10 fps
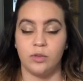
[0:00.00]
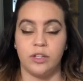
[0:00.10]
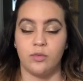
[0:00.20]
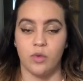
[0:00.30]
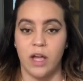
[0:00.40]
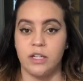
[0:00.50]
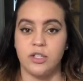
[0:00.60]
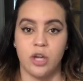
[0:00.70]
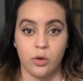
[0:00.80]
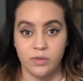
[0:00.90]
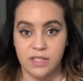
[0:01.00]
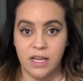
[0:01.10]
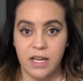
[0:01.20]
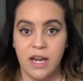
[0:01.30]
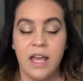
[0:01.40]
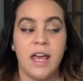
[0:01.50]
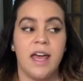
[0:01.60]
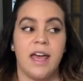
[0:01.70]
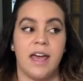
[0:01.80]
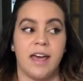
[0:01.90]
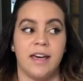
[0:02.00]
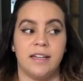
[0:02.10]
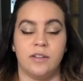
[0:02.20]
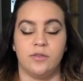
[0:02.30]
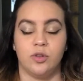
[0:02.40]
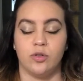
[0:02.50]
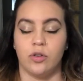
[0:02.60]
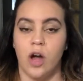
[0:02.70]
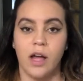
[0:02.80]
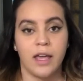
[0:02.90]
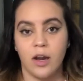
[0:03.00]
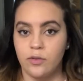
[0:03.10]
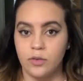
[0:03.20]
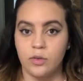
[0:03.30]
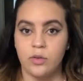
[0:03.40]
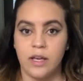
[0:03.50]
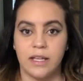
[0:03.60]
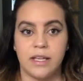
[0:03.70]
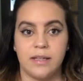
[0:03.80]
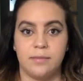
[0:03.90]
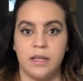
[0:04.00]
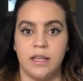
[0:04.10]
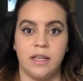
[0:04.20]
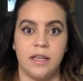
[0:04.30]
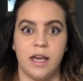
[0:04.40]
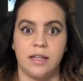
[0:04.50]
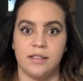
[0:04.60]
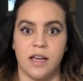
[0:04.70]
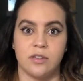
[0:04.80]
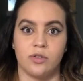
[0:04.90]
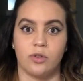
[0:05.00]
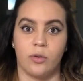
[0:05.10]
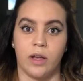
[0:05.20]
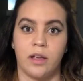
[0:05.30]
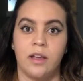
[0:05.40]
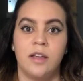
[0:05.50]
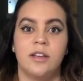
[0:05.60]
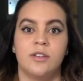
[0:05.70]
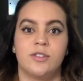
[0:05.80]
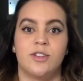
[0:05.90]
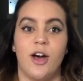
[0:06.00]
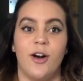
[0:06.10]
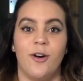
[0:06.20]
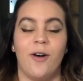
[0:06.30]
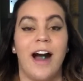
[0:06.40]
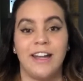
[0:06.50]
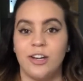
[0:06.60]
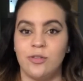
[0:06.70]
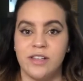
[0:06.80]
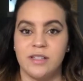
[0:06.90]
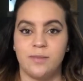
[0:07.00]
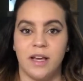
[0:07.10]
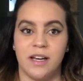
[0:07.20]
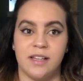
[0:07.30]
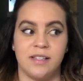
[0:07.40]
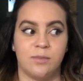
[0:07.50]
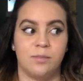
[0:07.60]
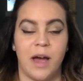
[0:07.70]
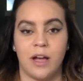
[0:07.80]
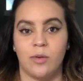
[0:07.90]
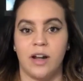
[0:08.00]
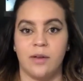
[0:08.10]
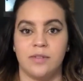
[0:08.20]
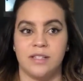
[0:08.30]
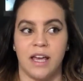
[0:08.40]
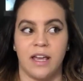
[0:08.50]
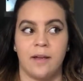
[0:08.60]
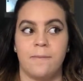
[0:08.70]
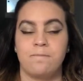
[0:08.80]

really red tones in it, and if you're not careful, it can be a disaster quick. So I know this because back when I was like